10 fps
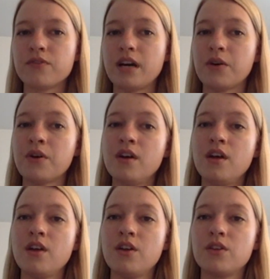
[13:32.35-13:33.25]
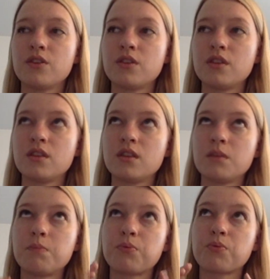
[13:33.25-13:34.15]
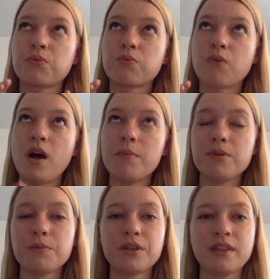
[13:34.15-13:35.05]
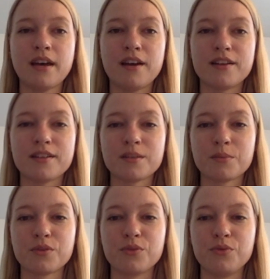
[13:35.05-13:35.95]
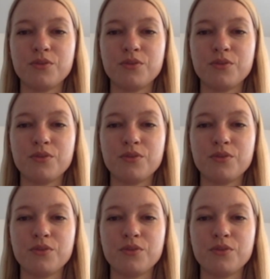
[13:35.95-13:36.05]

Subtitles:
Now, the problem with that as someone who